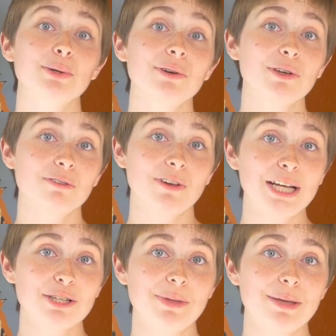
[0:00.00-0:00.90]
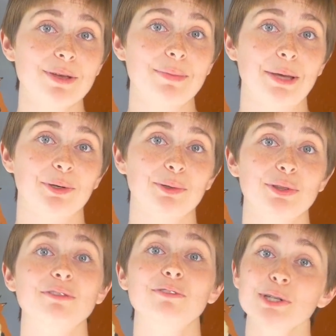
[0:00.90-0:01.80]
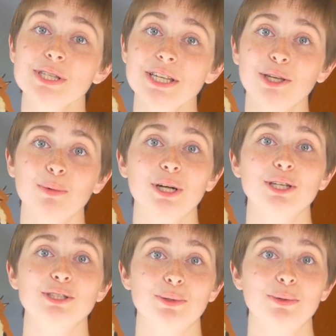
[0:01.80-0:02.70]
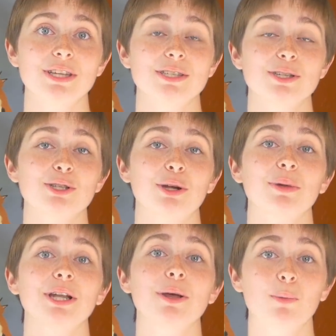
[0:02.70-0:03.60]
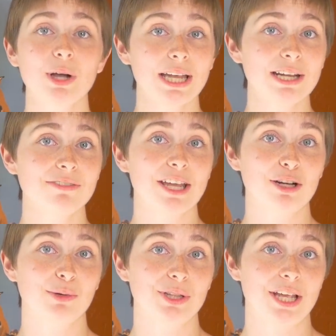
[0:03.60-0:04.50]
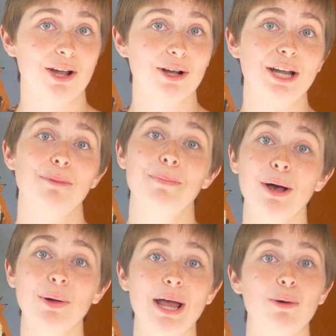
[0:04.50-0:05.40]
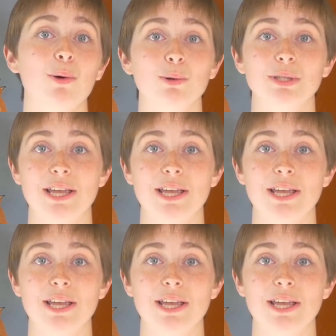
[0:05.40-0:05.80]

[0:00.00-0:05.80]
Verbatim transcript: So if you find a baby mammal, the first thing you want to do is determine what kind of animal they are and about how old